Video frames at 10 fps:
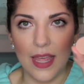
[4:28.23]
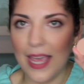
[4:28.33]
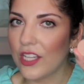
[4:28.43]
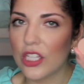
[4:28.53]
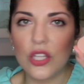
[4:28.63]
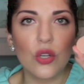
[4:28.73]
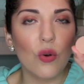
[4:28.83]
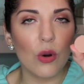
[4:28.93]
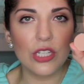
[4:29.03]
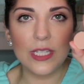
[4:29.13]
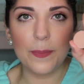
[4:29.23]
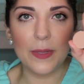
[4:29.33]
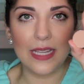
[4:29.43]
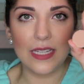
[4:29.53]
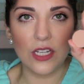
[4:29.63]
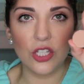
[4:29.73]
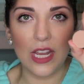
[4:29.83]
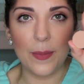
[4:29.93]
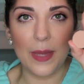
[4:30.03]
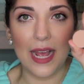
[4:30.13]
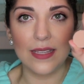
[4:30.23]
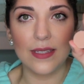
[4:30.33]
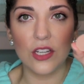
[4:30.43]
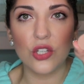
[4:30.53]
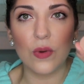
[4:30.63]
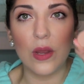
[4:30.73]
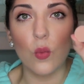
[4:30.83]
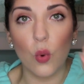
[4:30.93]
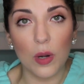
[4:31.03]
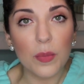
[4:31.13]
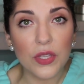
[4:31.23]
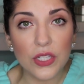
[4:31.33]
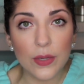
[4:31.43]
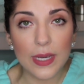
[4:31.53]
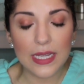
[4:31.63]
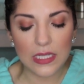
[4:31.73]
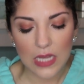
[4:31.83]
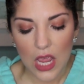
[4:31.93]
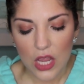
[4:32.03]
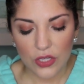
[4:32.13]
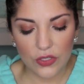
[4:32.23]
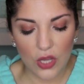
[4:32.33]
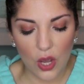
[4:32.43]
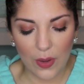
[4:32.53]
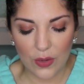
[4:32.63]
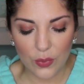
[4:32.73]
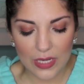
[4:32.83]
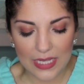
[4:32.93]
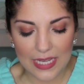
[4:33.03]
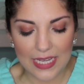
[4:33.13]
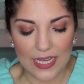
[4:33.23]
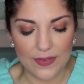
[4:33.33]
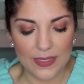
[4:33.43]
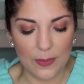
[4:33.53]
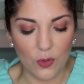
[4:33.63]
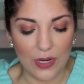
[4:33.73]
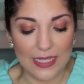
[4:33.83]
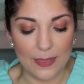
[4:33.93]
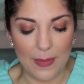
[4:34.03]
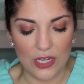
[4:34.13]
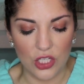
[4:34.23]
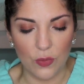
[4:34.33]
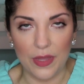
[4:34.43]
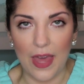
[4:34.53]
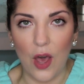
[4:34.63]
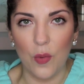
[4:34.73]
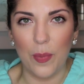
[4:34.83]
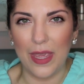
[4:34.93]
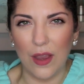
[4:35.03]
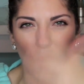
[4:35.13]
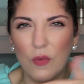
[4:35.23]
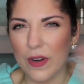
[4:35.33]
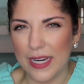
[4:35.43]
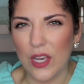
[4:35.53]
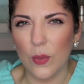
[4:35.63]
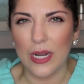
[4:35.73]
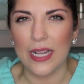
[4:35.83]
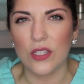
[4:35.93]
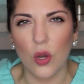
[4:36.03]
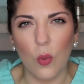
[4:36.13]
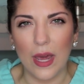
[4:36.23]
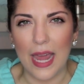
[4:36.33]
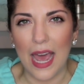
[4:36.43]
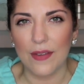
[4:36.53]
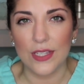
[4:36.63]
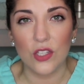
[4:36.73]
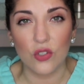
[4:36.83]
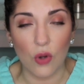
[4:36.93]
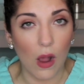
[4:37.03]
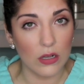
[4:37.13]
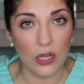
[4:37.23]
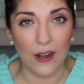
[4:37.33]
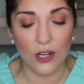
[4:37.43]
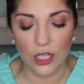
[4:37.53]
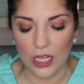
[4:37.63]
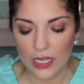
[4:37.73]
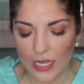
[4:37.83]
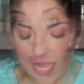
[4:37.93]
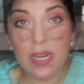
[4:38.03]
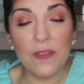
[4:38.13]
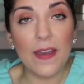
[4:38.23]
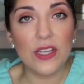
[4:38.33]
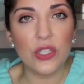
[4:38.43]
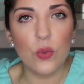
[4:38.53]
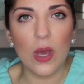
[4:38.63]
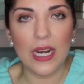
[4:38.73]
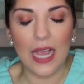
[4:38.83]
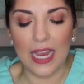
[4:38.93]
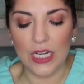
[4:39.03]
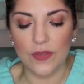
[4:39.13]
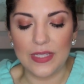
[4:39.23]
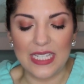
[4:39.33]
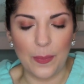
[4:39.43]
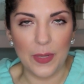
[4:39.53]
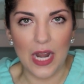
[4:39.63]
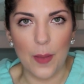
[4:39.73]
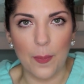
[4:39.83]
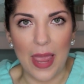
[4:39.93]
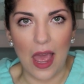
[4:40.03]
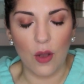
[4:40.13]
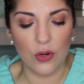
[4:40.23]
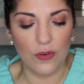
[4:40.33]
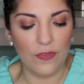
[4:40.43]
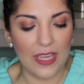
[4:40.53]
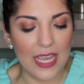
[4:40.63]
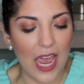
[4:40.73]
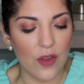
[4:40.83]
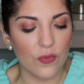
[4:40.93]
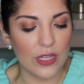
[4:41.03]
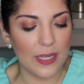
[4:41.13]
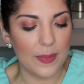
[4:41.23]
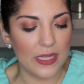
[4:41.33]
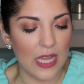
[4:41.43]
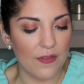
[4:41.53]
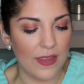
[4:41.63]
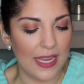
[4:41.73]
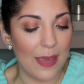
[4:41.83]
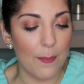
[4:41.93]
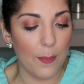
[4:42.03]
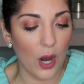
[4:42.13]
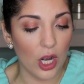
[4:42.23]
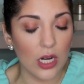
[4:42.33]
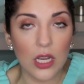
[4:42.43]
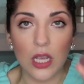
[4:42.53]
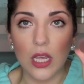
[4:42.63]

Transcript: It's just a gorgeous blending shade, but has such great warmth to it, so it really gives some great dimension without being overkill when I don't want to have a strong dark look. But if I do want to kind of deepen up my outer V, I've really been loving Embark